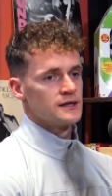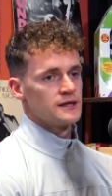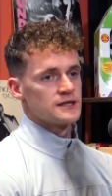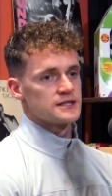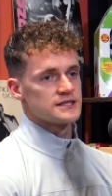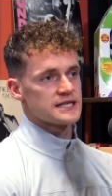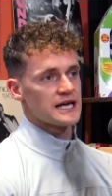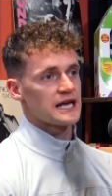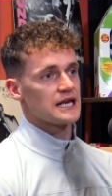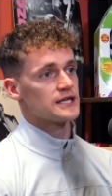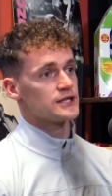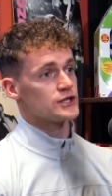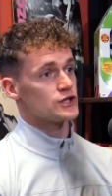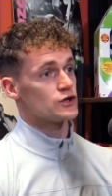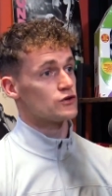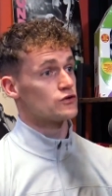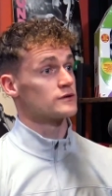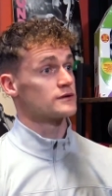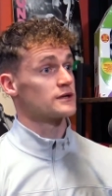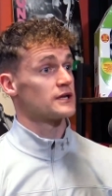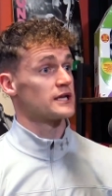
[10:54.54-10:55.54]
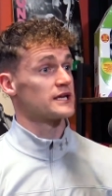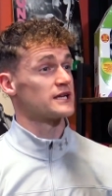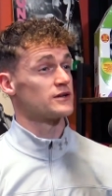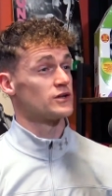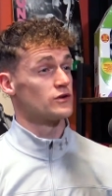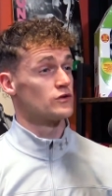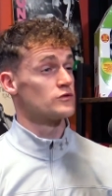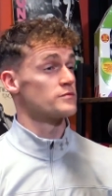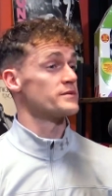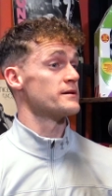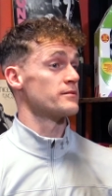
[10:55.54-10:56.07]
telling young like
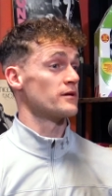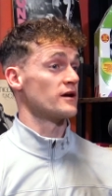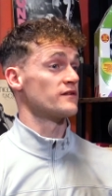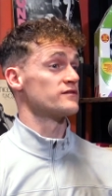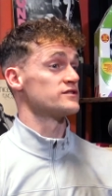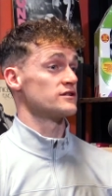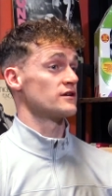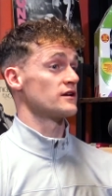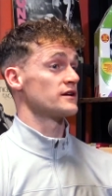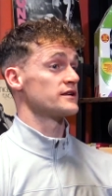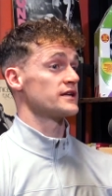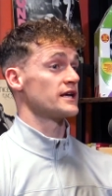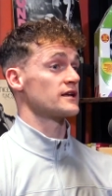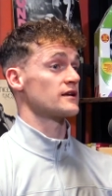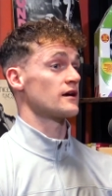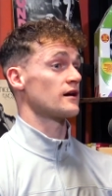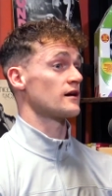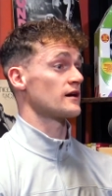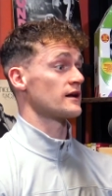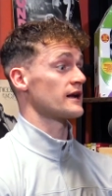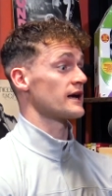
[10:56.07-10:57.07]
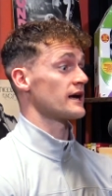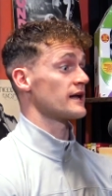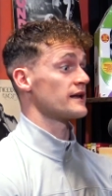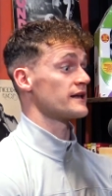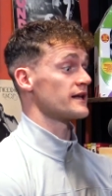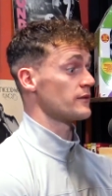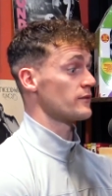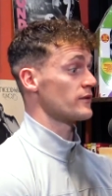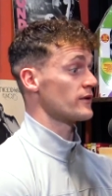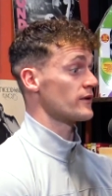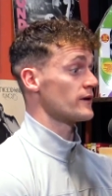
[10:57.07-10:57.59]
young people obviously on TikTok and, that, yeah.
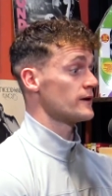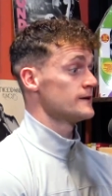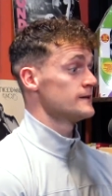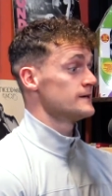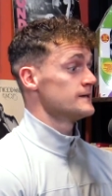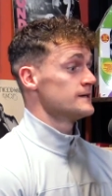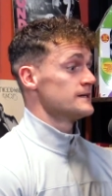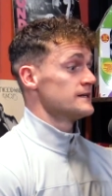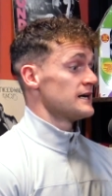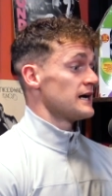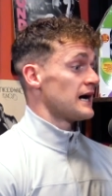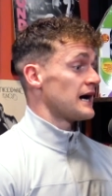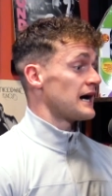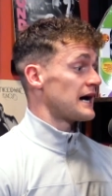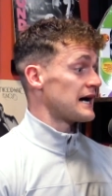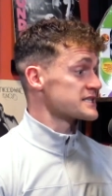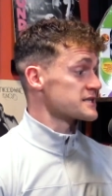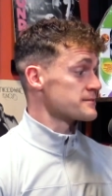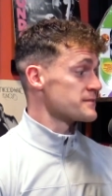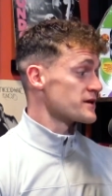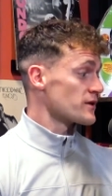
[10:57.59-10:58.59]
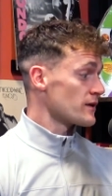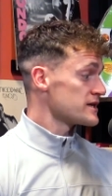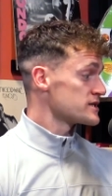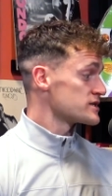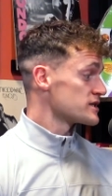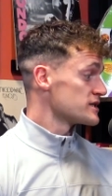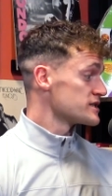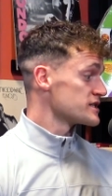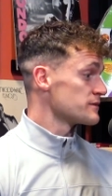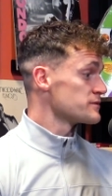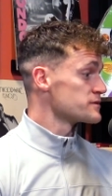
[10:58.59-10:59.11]
they were asking me
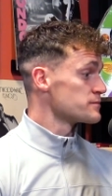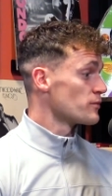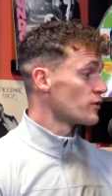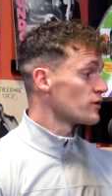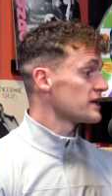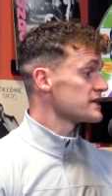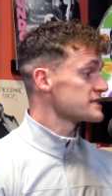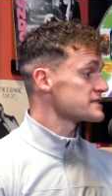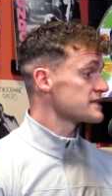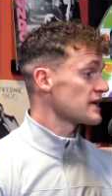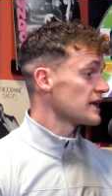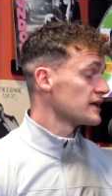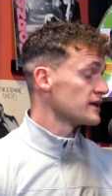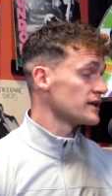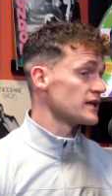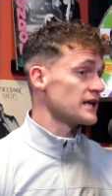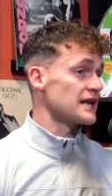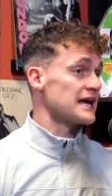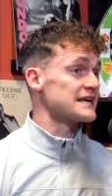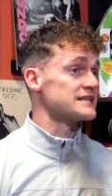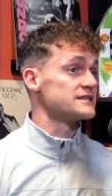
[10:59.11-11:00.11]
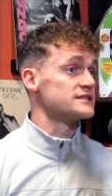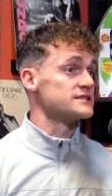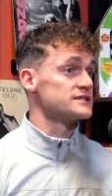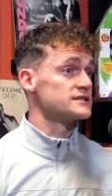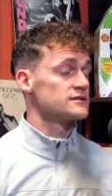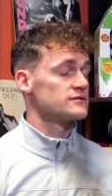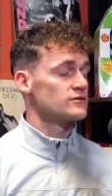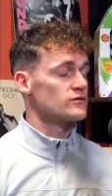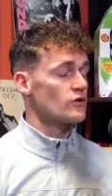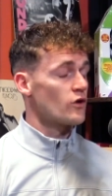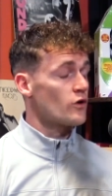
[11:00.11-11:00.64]
questions. I was more or less telling the lads,
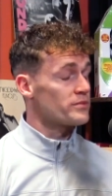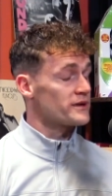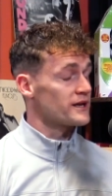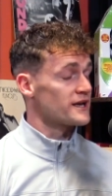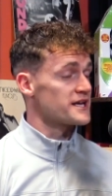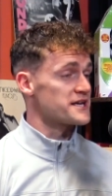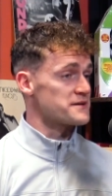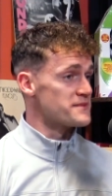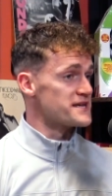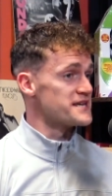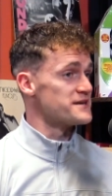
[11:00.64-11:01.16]
"Don't be like me